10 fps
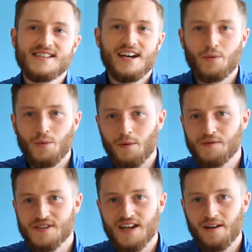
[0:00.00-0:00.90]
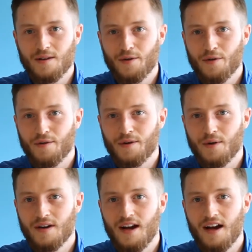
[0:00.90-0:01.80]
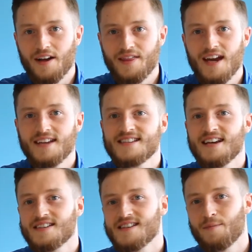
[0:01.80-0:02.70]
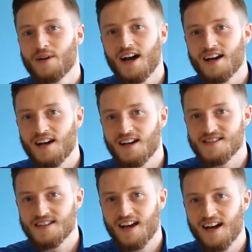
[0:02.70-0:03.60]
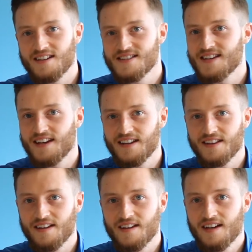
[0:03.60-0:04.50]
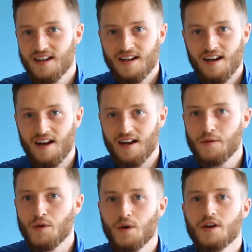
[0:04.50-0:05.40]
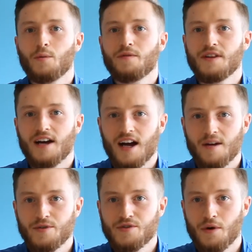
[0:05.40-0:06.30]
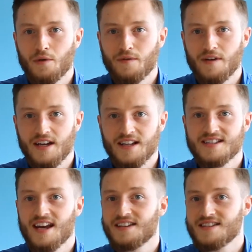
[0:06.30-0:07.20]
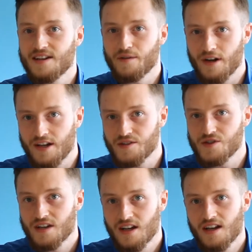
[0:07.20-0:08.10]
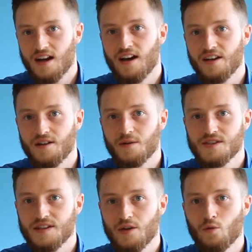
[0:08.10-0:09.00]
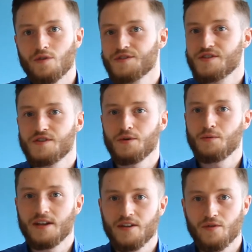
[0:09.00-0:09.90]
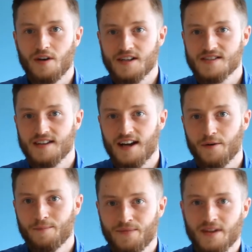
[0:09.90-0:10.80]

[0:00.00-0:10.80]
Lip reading: said, with what we've just had a look through, the ACSM guidelines is kind of saying that if you're working within the hypertrophy intensity range, you're going to need 1 to 2 minutes rest. Now,